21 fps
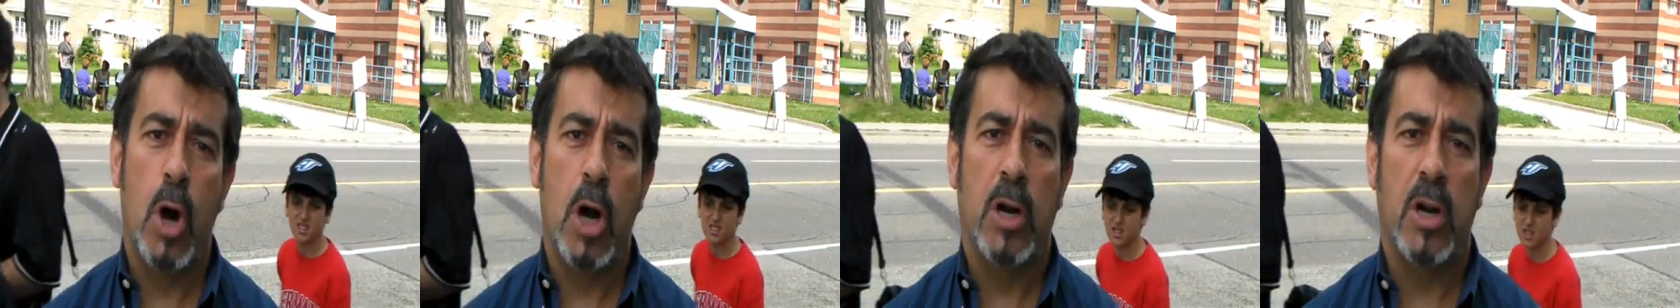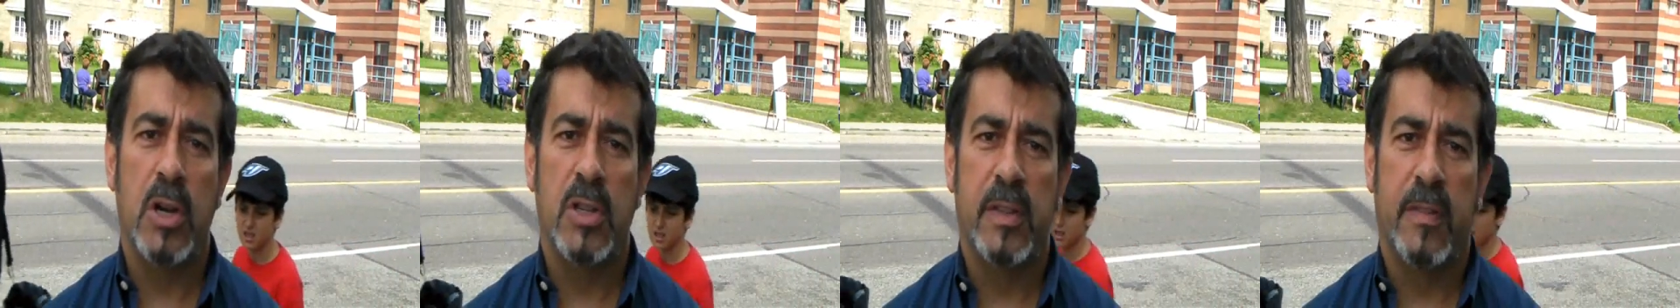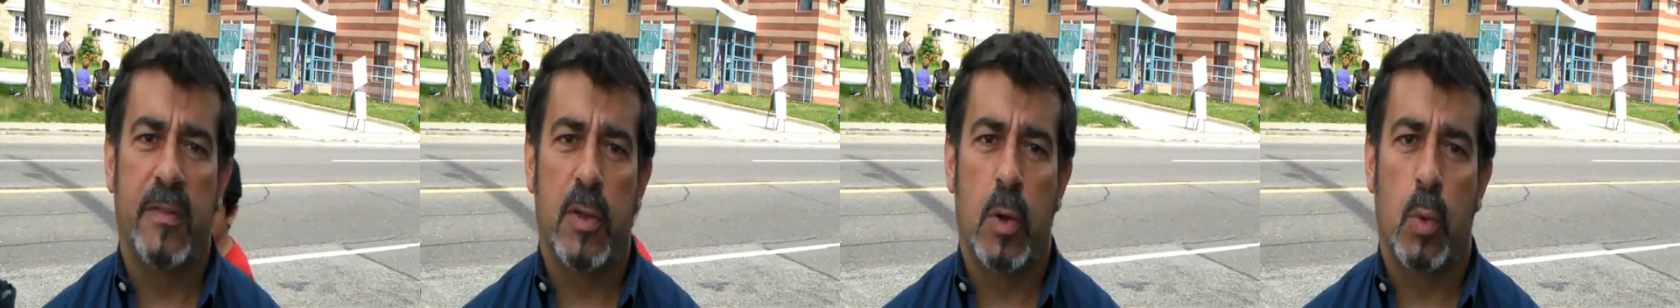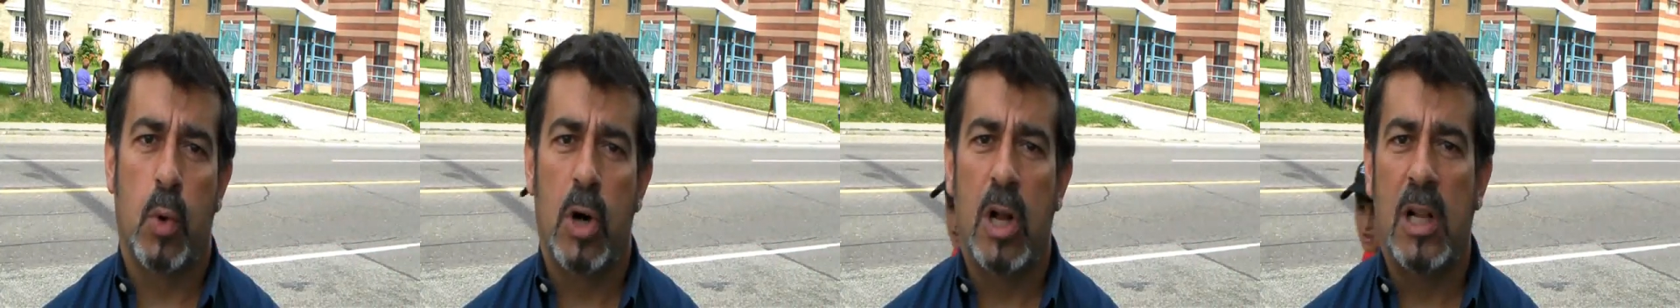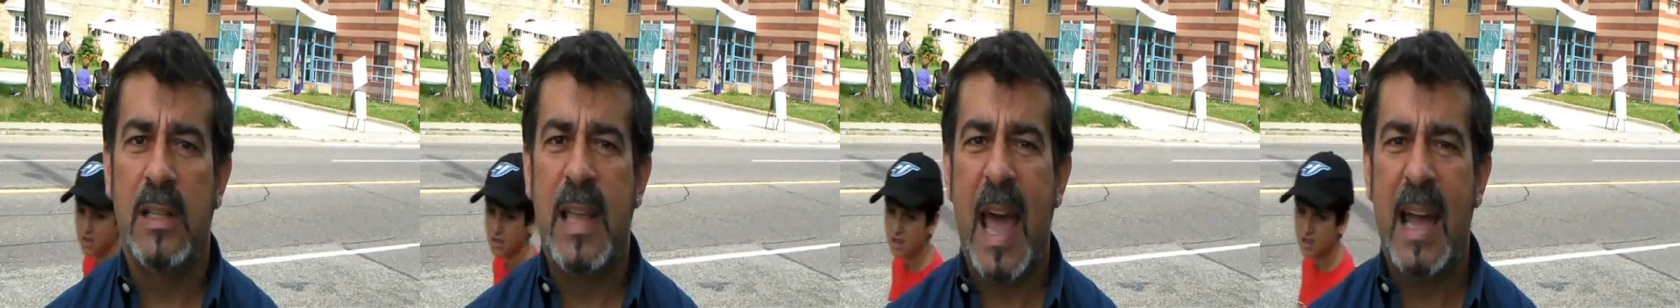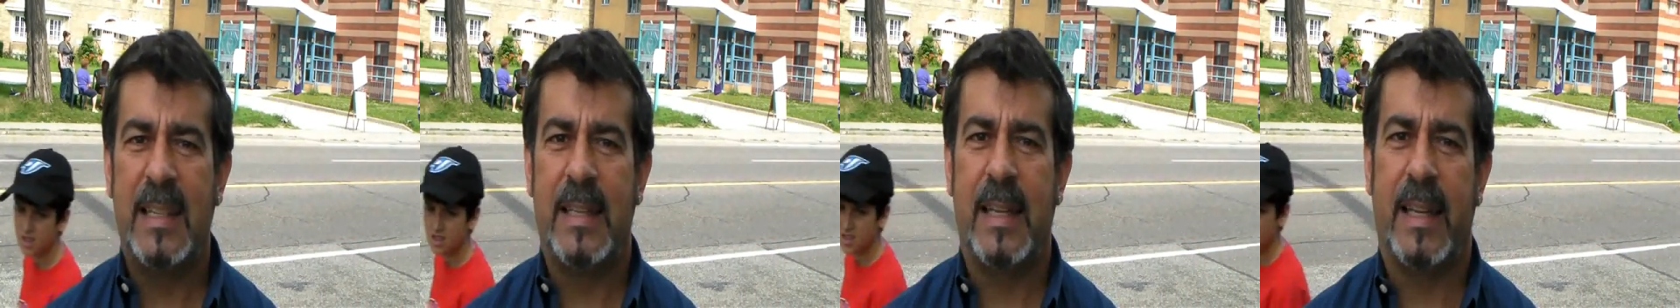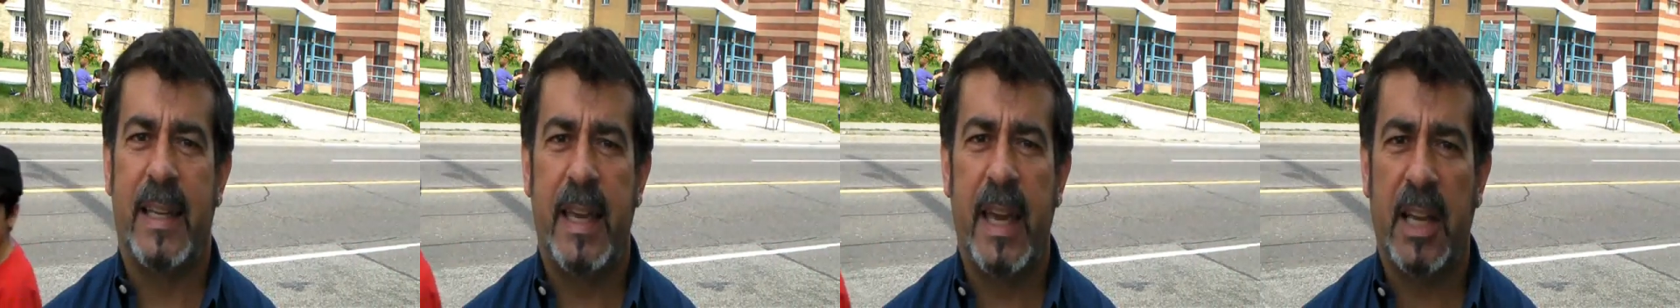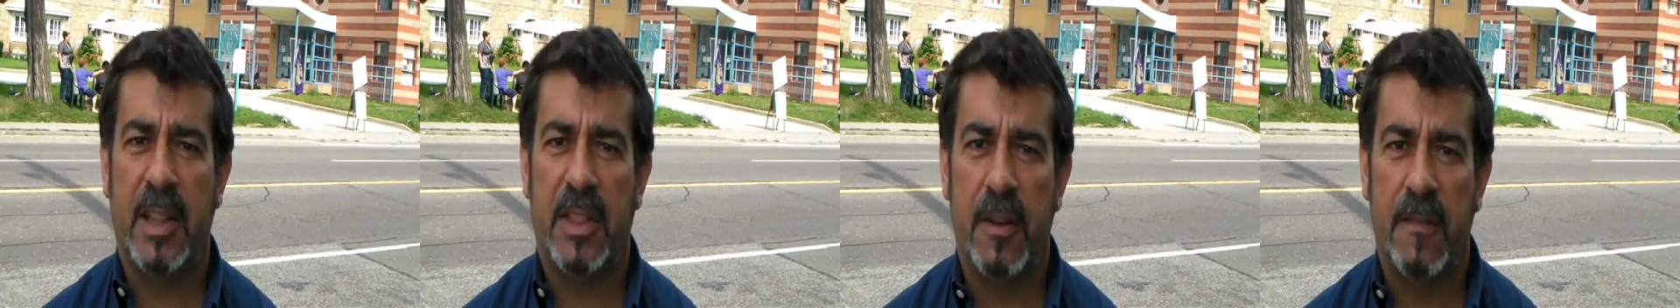workers of the world had to
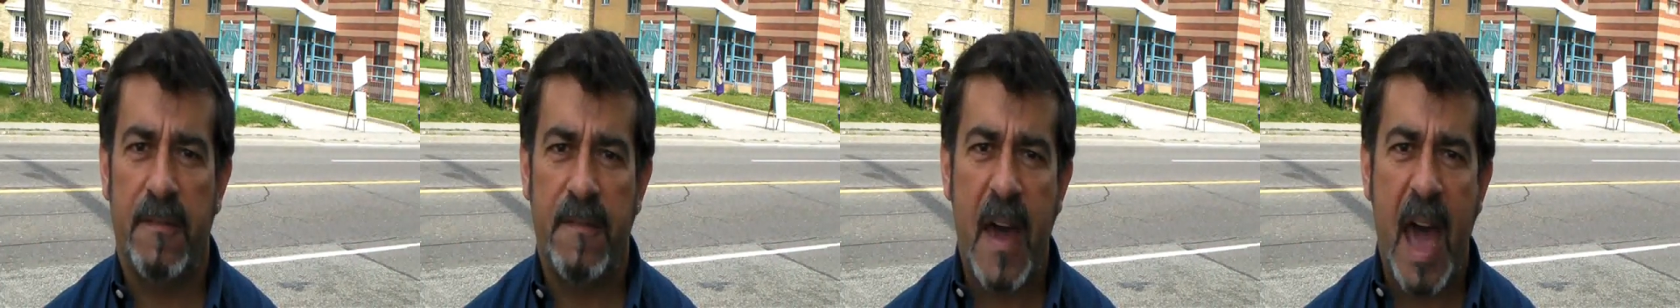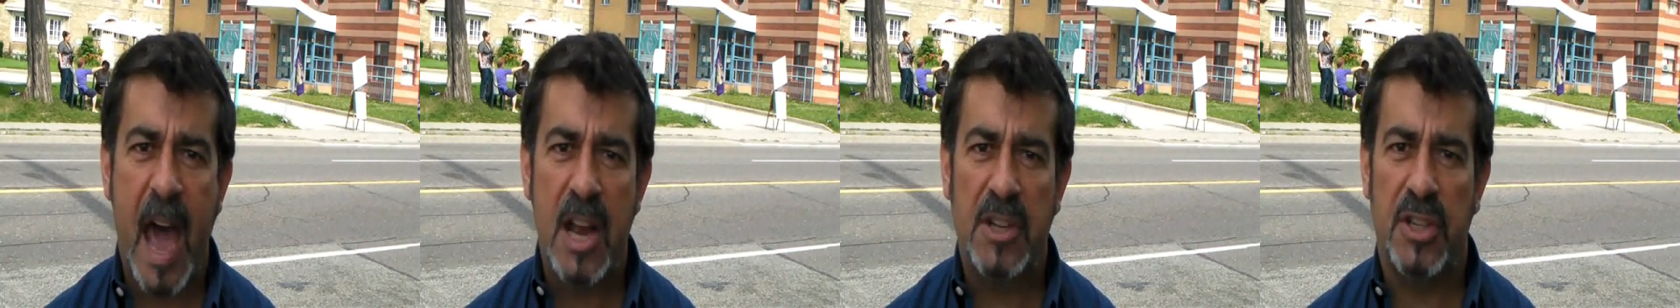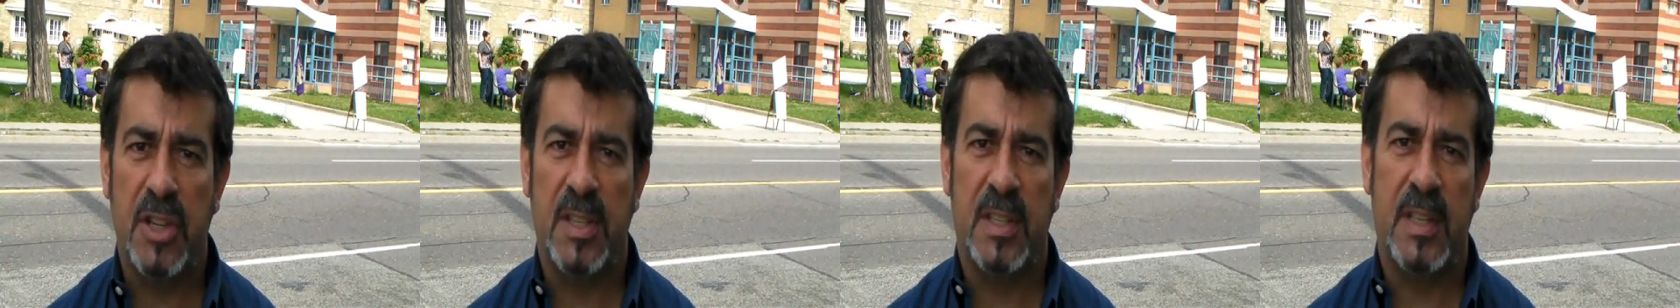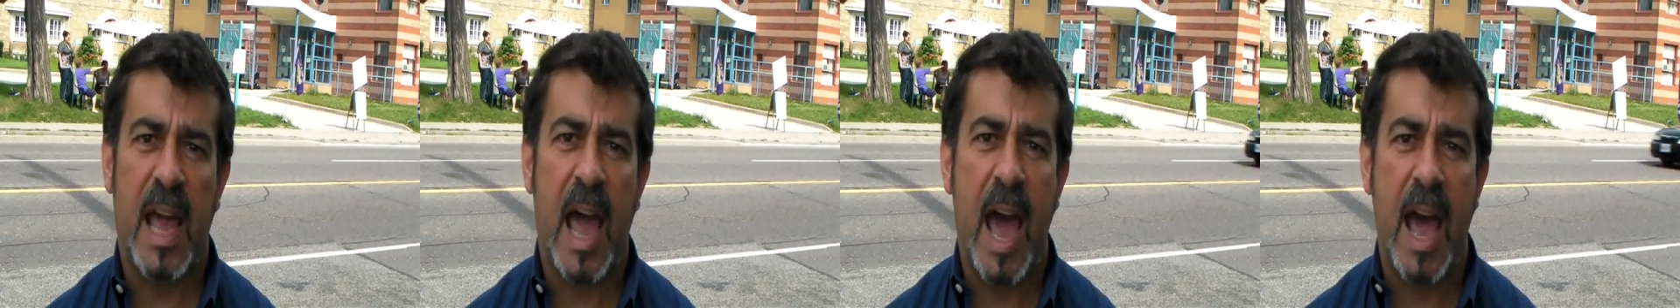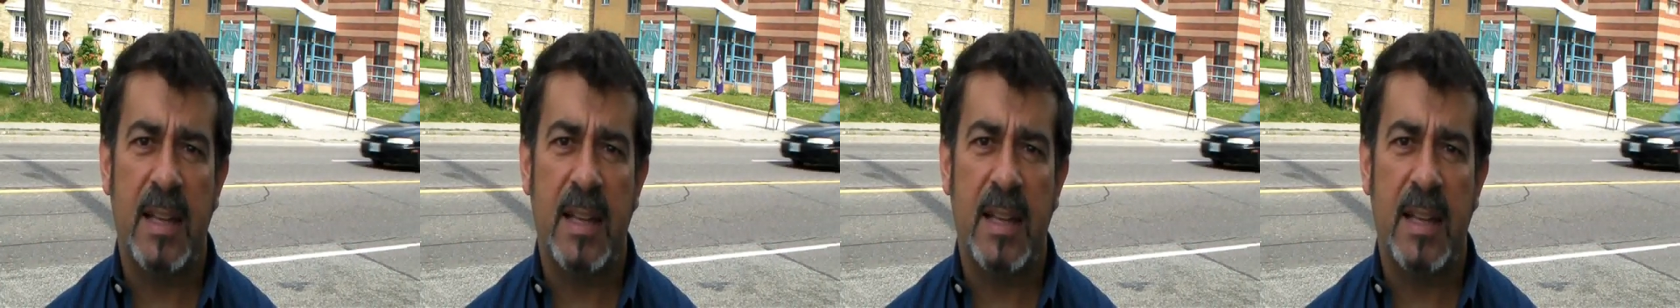kick the fascist